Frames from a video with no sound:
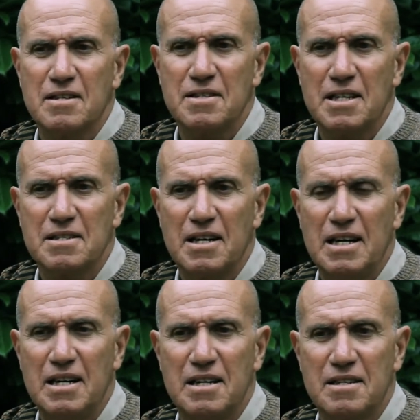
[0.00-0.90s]
that
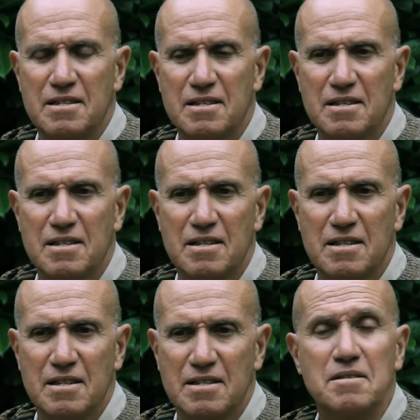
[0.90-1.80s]
are
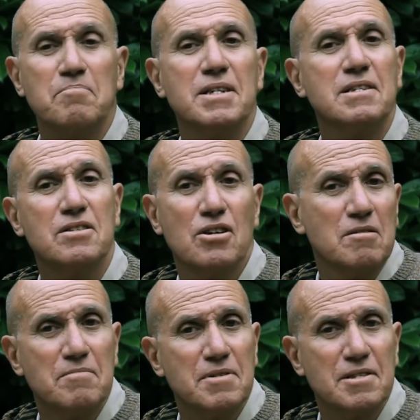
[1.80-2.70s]
that
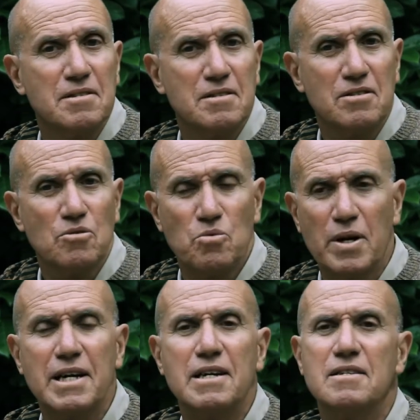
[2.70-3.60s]
predetermine the
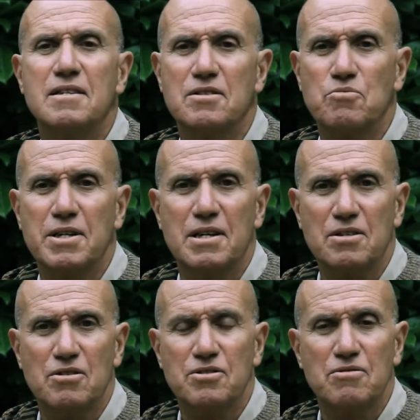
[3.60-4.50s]
way that we are
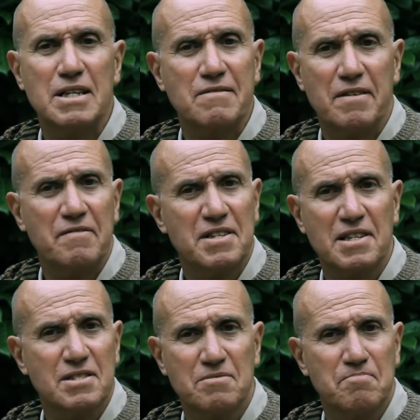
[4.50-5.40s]
going to live. Everything
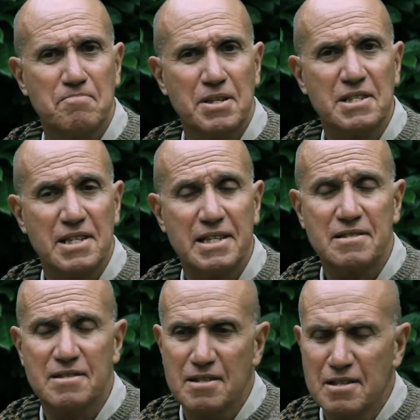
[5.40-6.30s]
is preset.
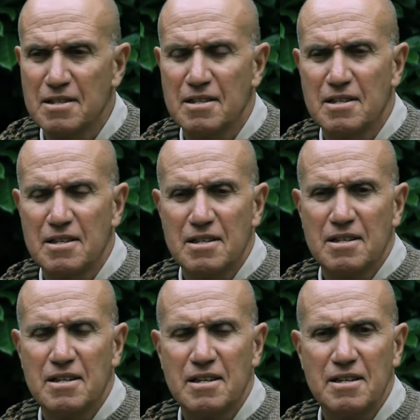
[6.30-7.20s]

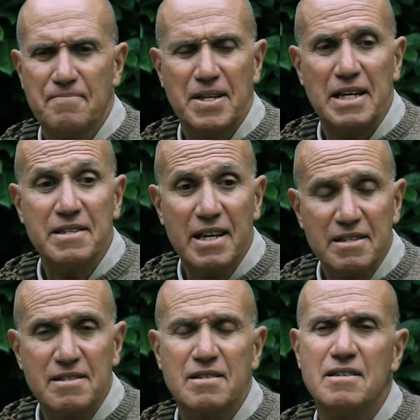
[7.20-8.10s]
Uh, and
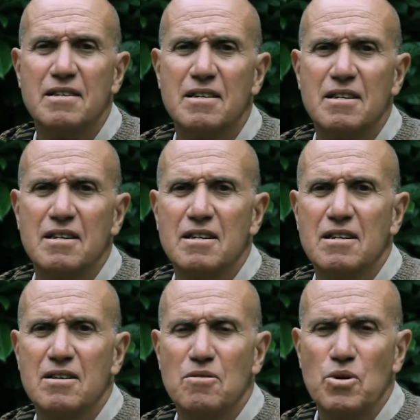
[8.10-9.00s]
yet,
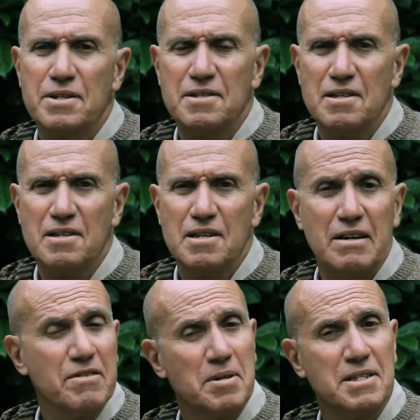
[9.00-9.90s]
what uh,
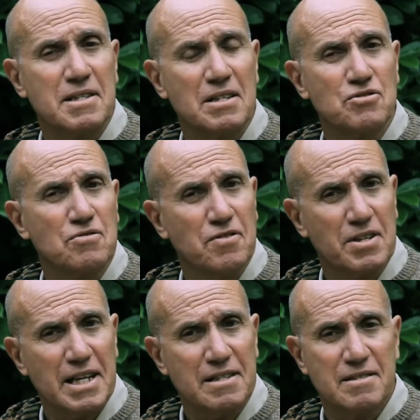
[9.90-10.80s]
everybody tends to
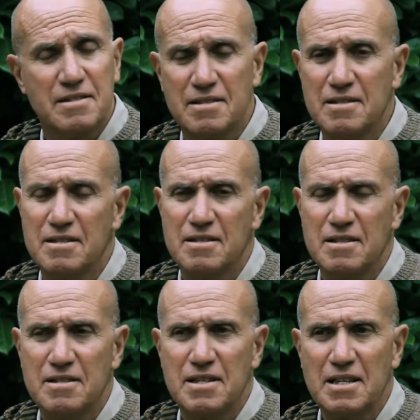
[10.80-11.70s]
forget,
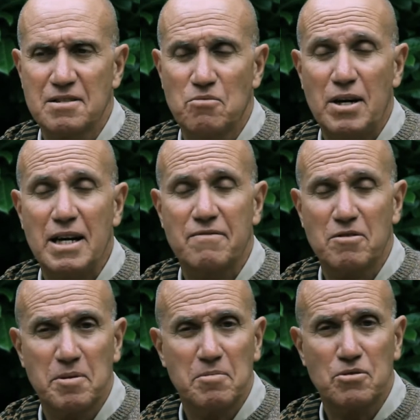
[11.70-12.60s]
it takes a while for
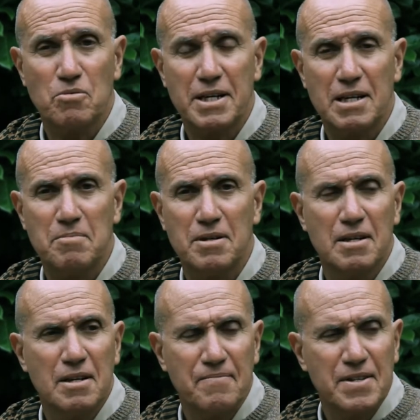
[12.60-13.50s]
people to wake up,
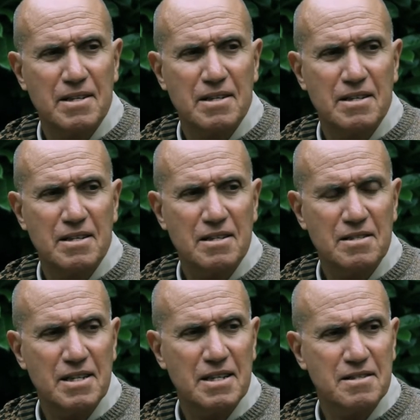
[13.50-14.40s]
is
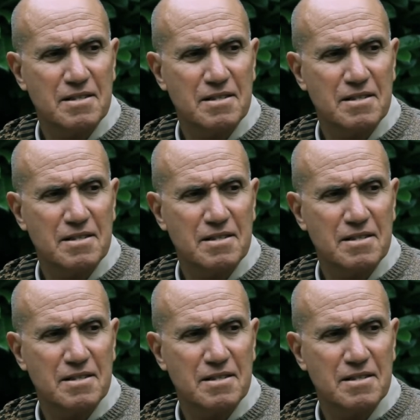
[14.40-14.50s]
that